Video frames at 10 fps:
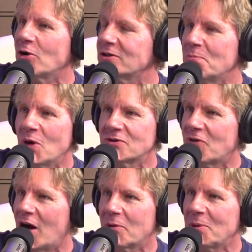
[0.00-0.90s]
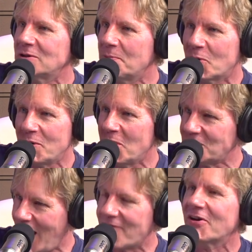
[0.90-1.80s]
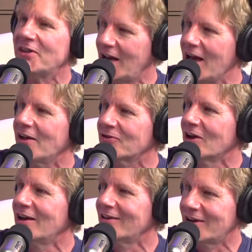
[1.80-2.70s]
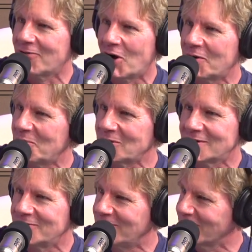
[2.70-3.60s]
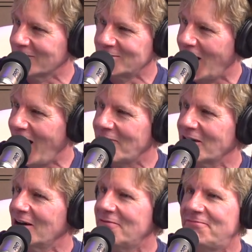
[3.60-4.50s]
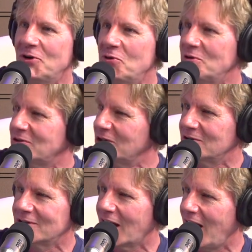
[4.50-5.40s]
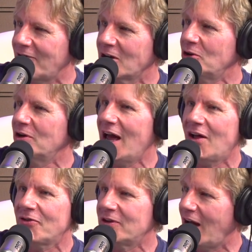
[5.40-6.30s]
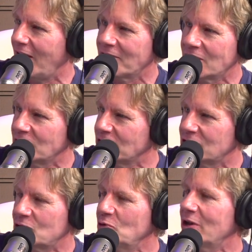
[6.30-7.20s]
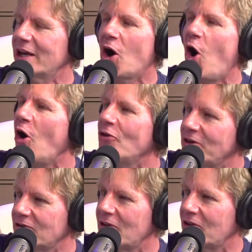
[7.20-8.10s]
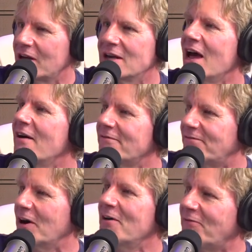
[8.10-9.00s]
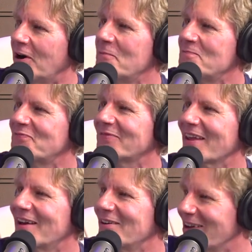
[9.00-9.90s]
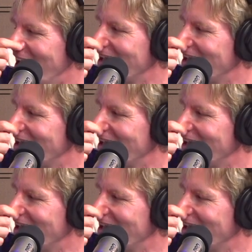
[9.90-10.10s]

also most vulnerable to pretty much everything else. They're vulnerable to not having enough food, to not having good health, not having good schooling, all these other things. So why not target economy?